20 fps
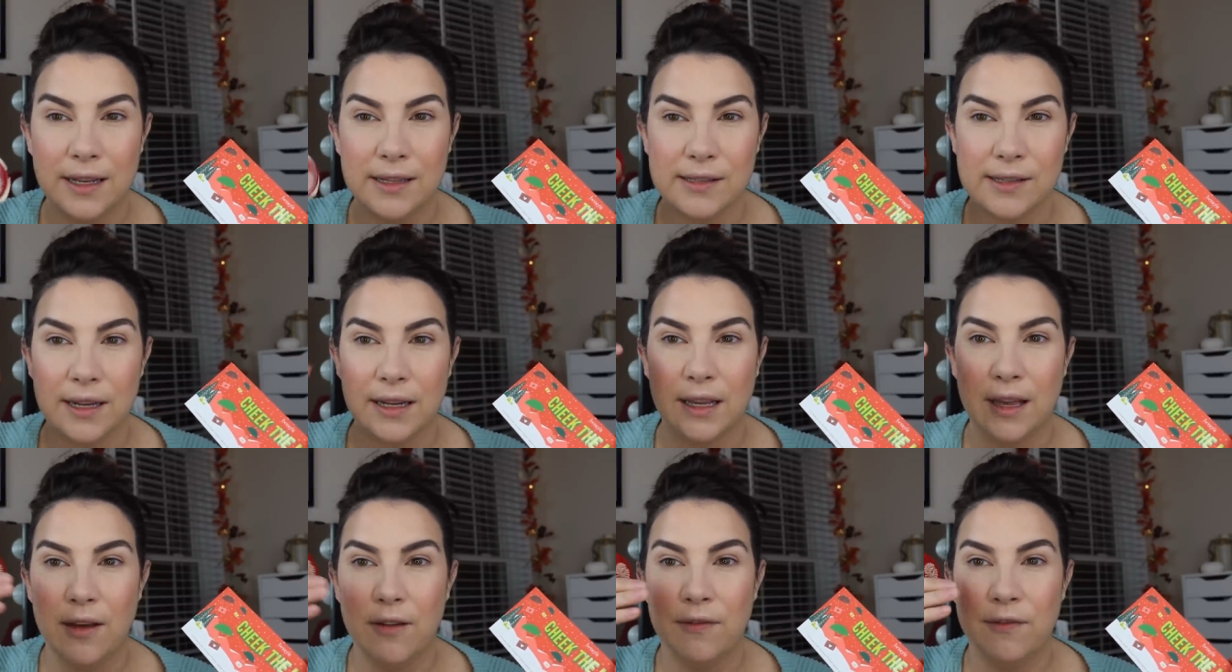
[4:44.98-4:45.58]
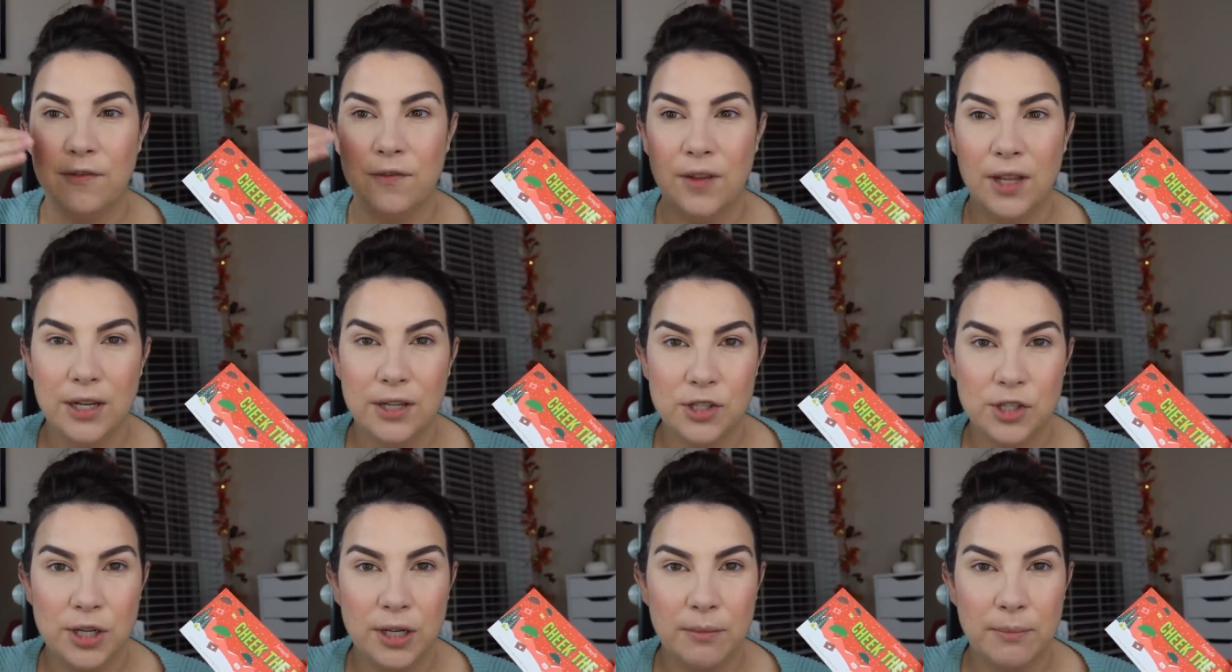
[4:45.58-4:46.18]
as like a
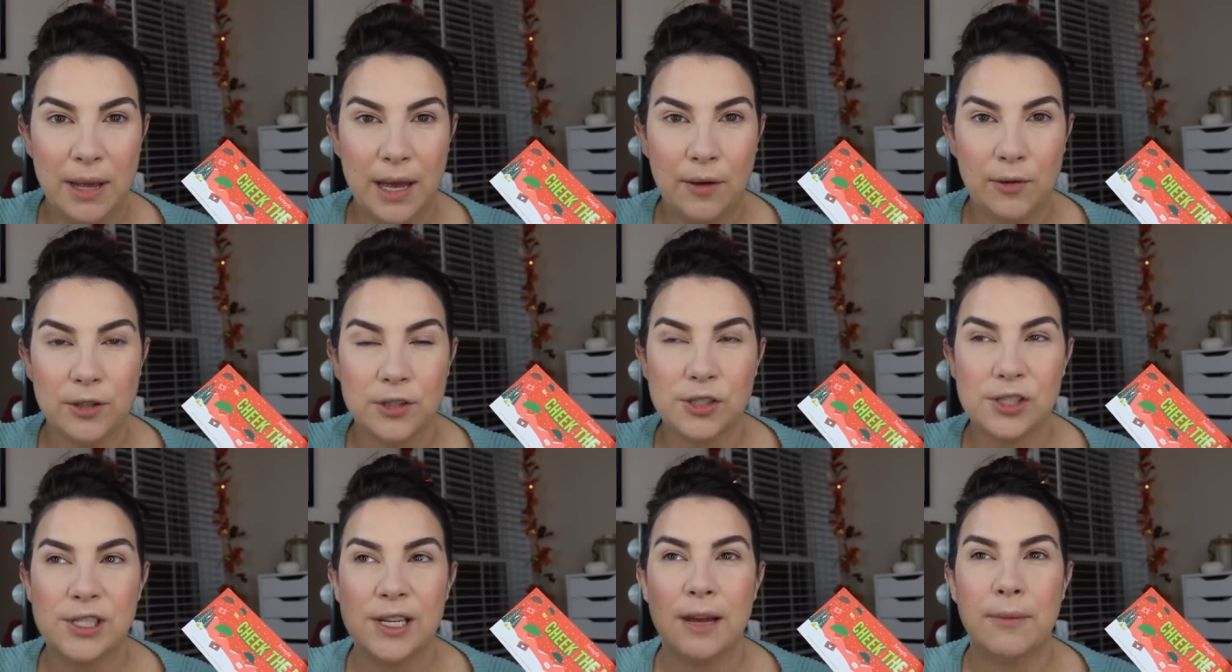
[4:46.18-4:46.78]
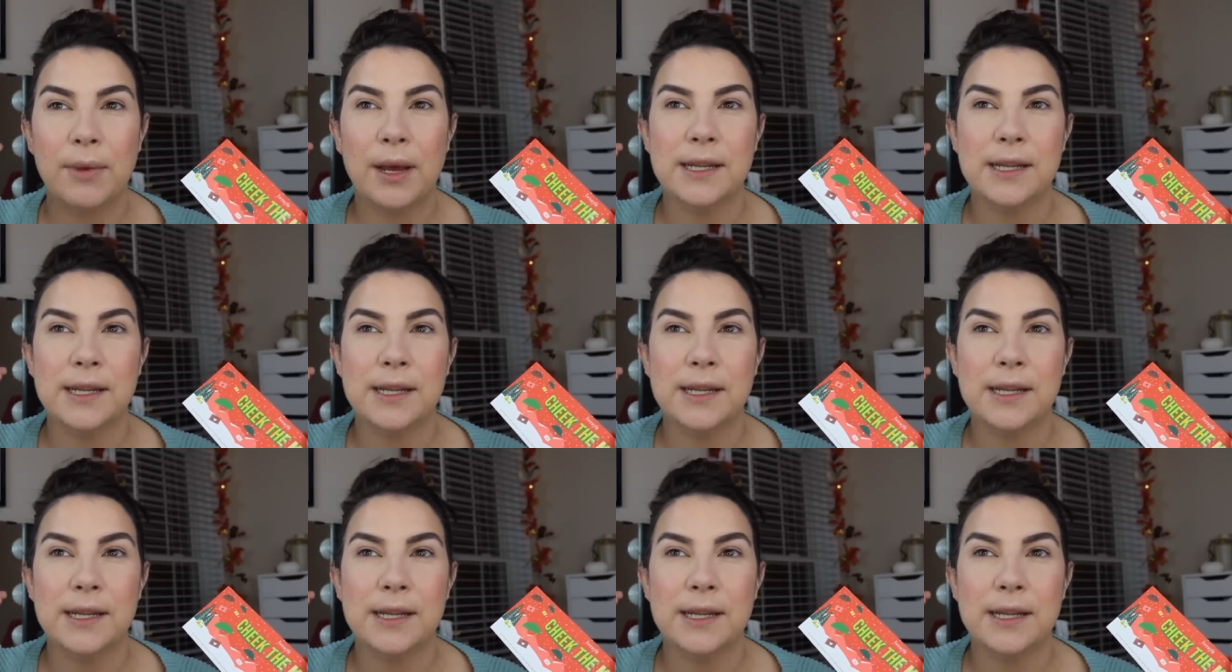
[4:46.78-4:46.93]
finishing powder step.